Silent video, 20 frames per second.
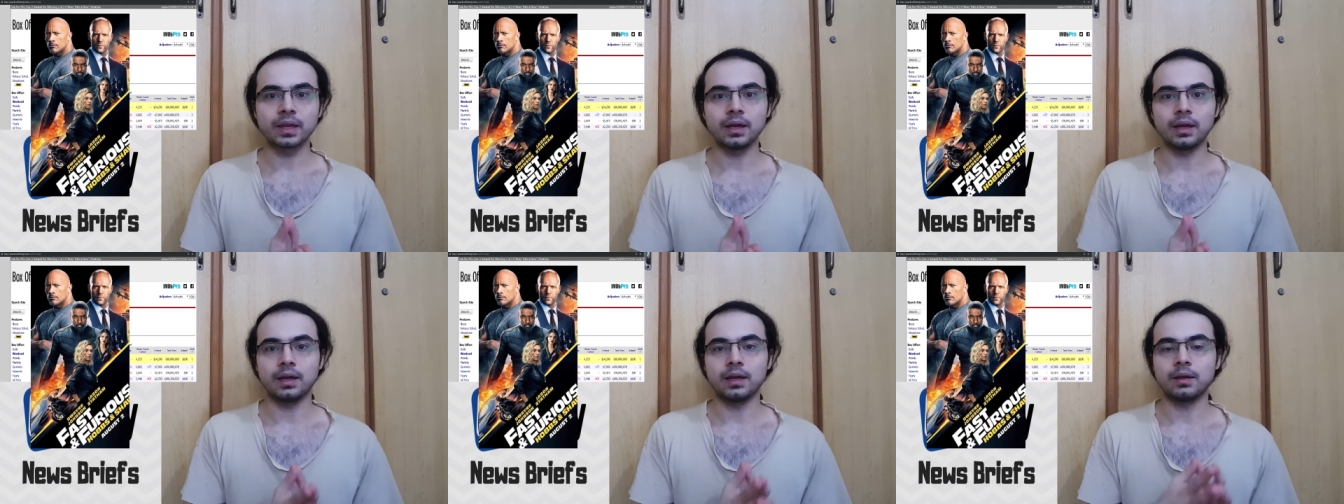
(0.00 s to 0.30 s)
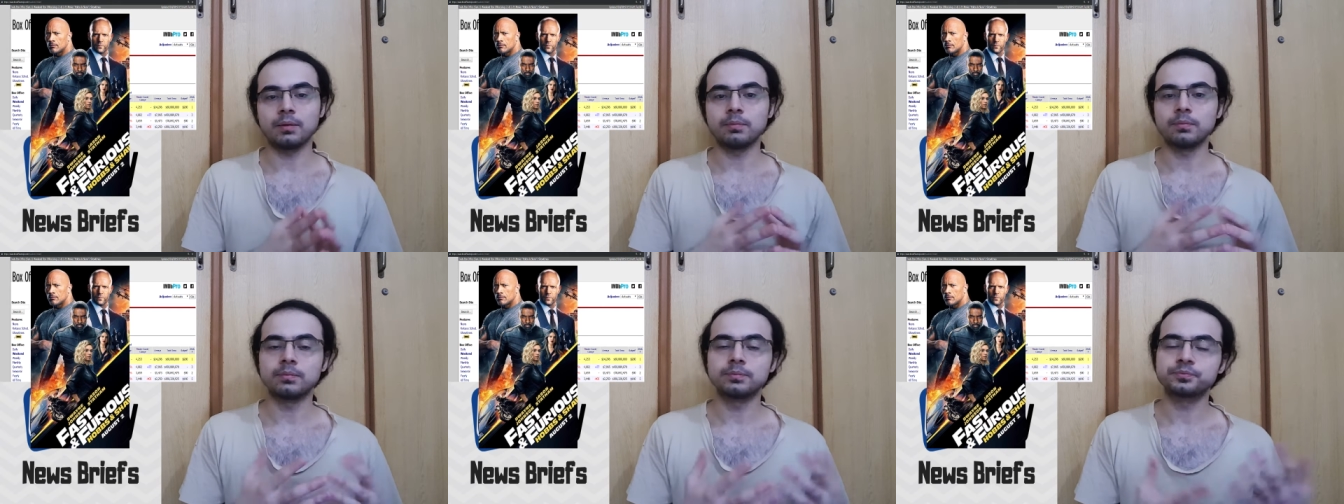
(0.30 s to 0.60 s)

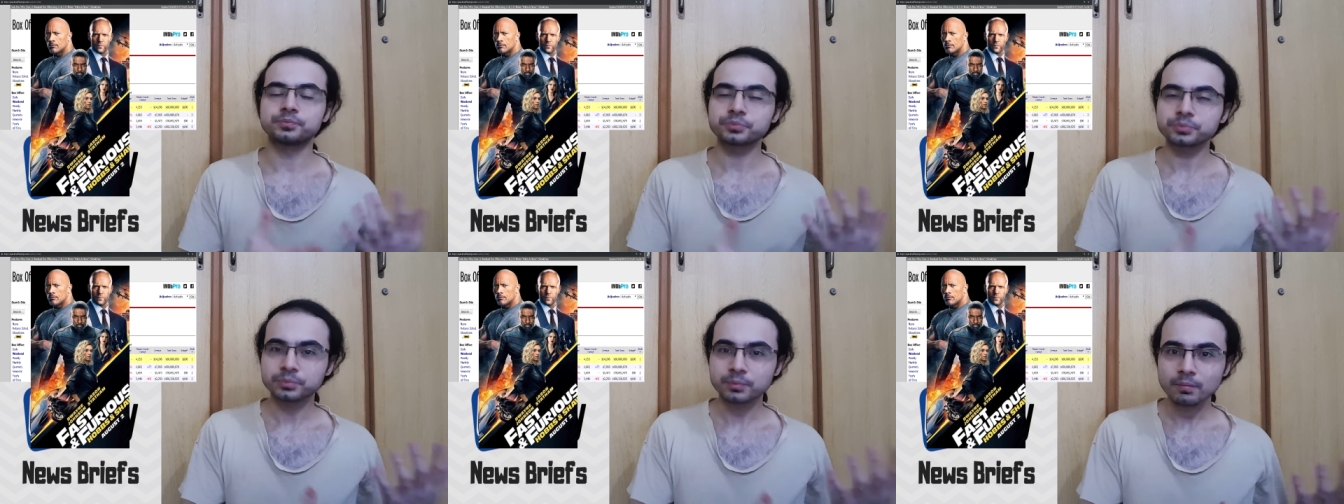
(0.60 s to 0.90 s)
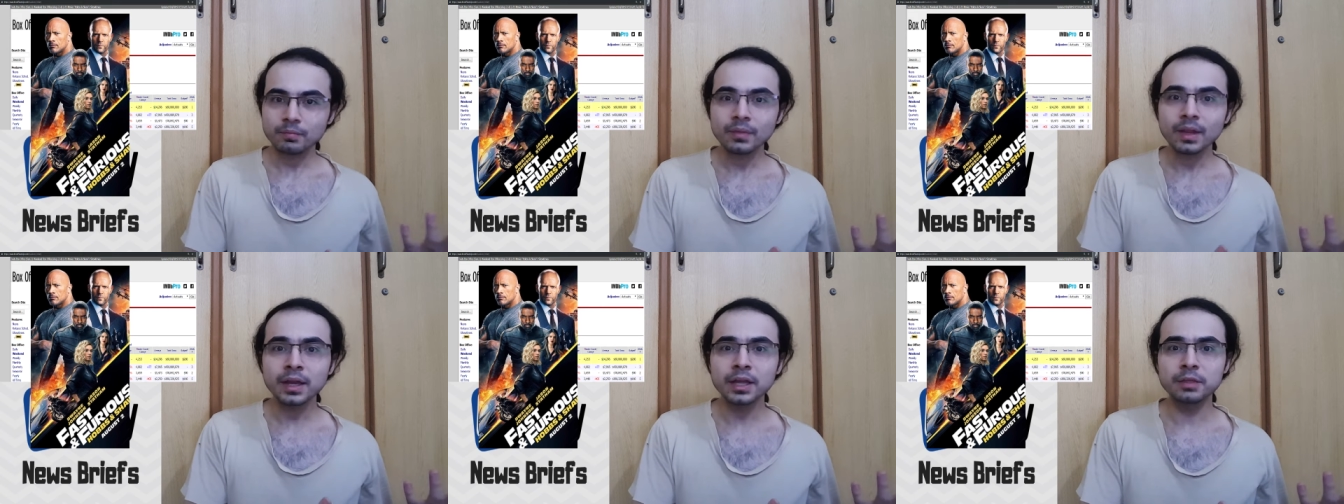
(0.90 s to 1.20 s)
Uh,
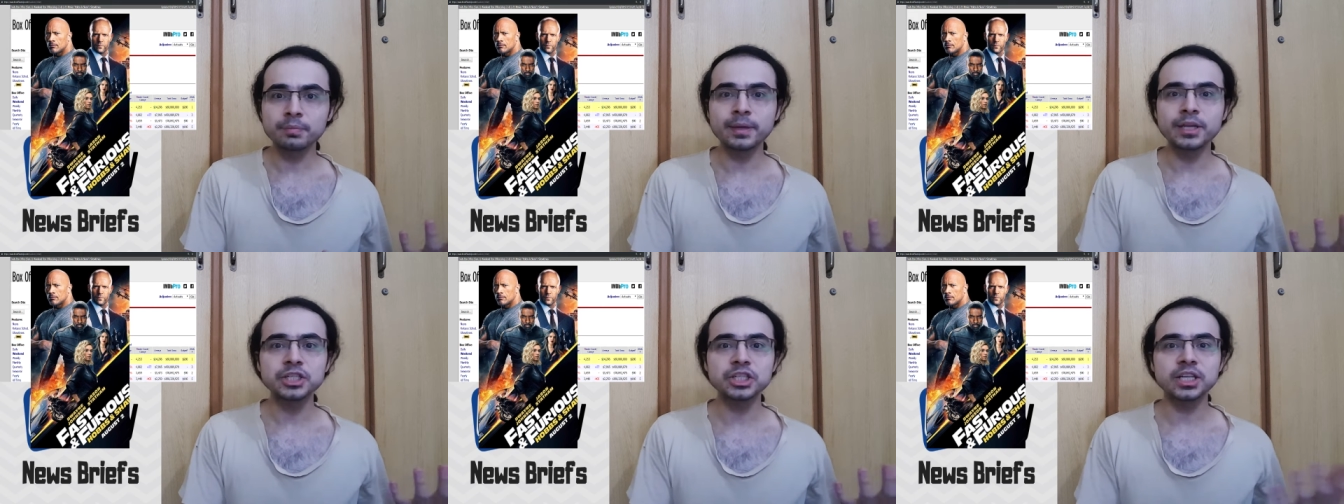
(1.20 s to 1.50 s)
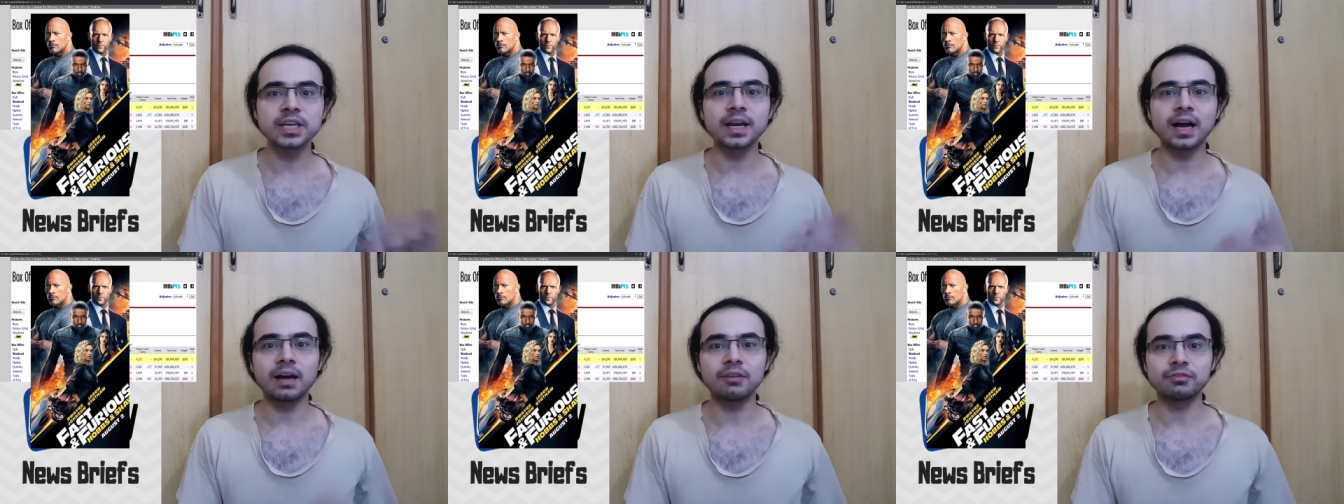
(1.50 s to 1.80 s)

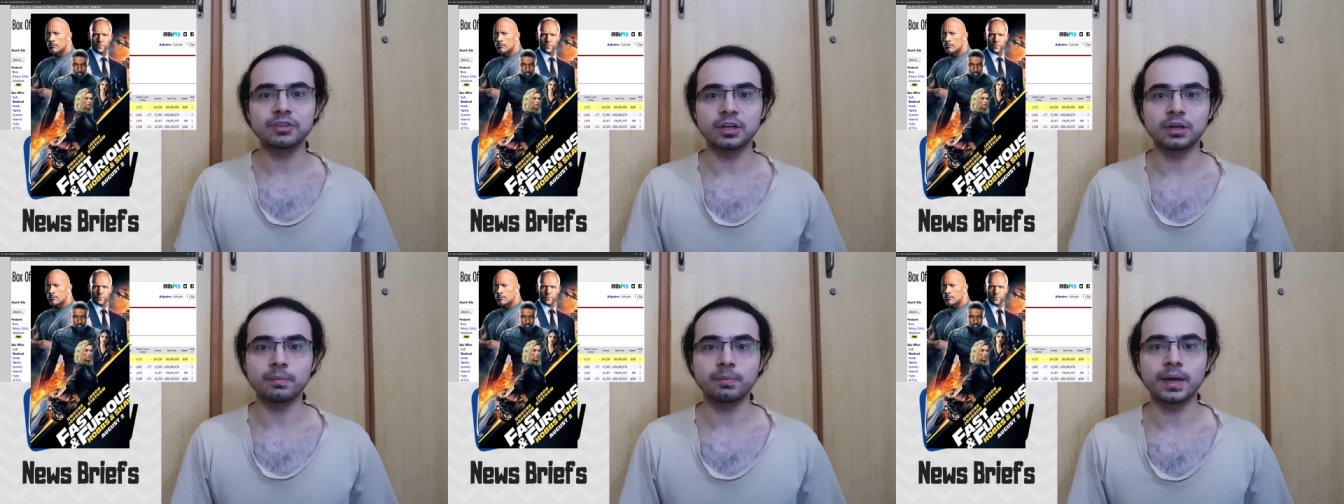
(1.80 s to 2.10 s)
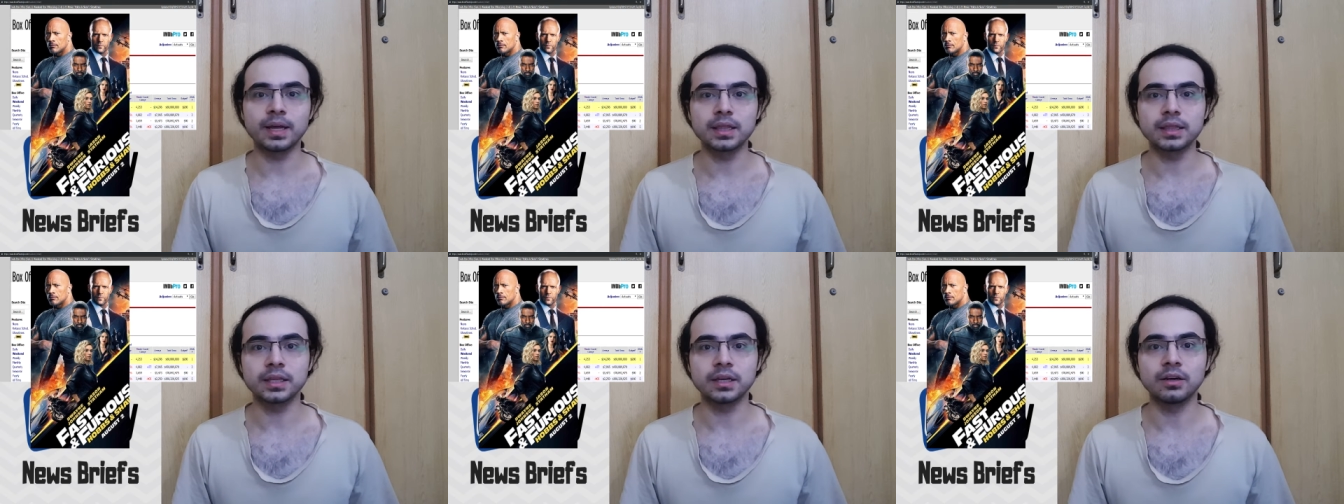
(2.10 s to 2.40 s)
especially after the
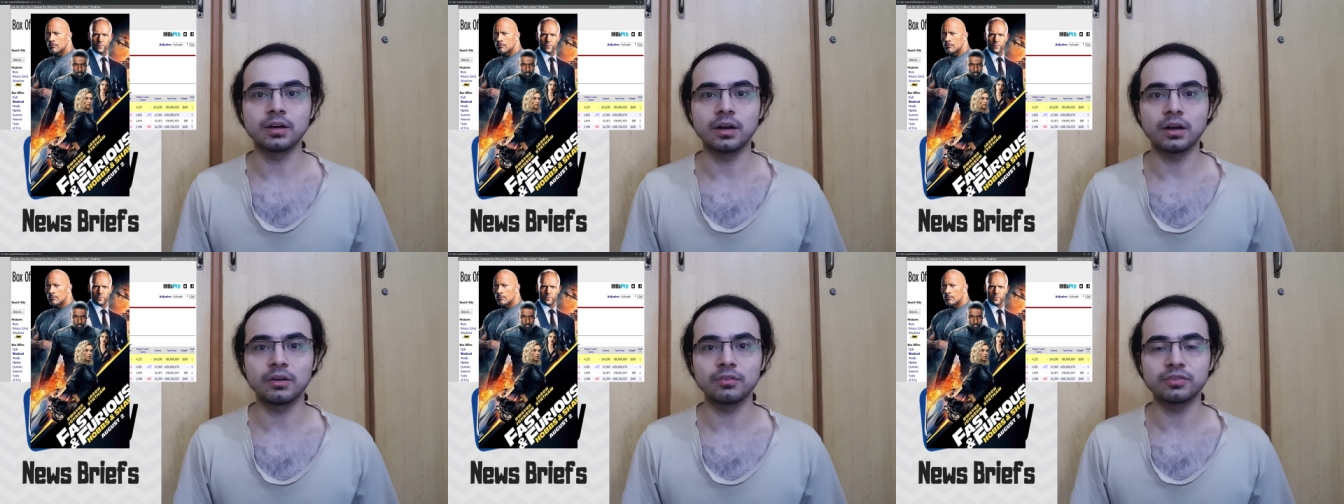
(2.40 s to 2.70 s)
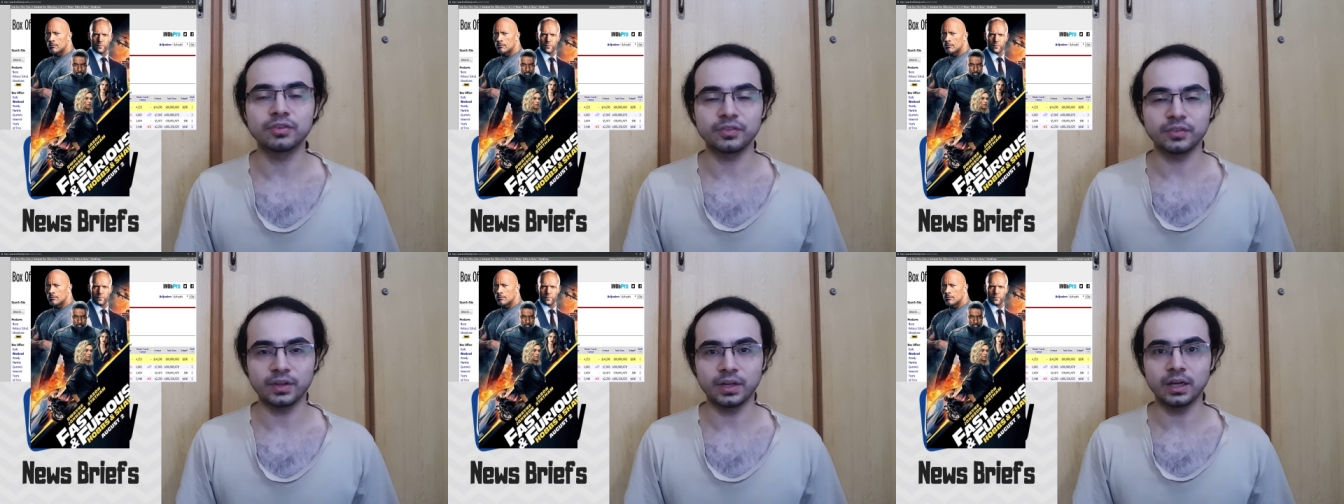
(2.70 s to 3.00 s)
passing
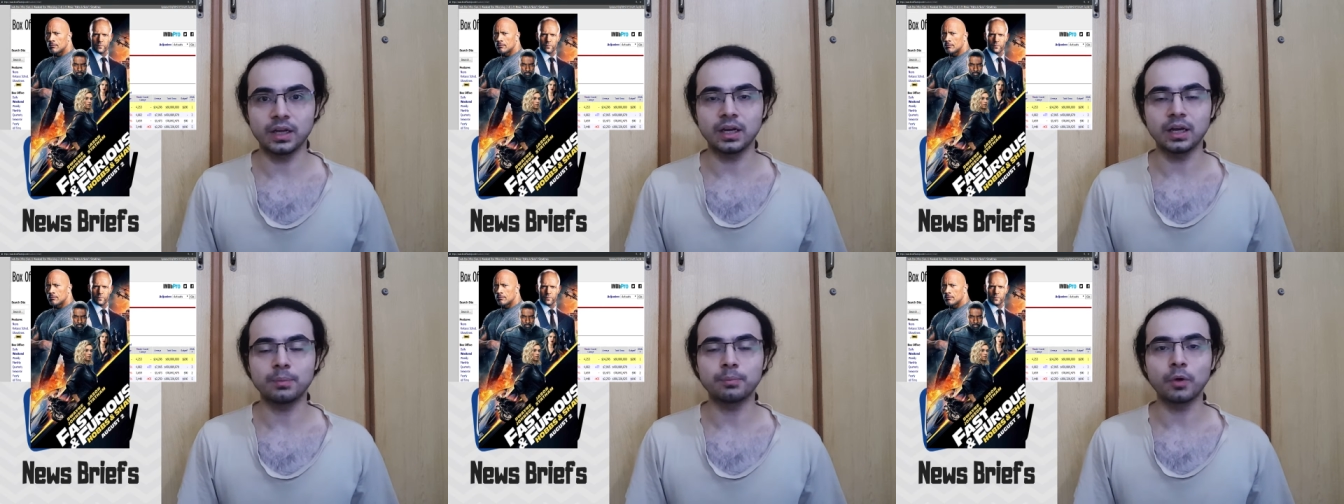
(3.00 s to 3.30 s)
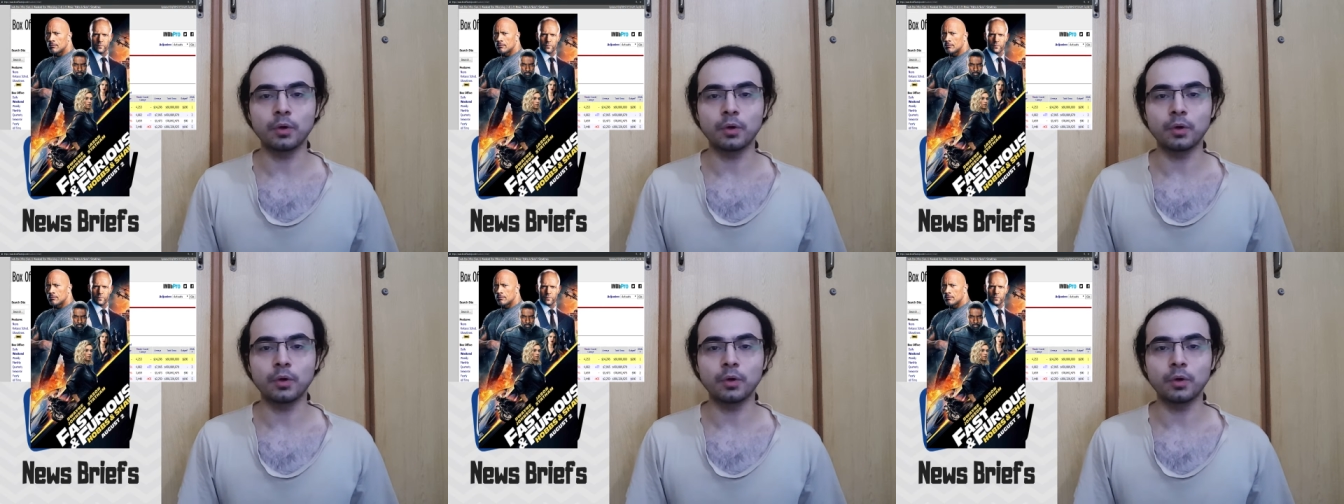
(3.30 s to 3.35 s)
of uh,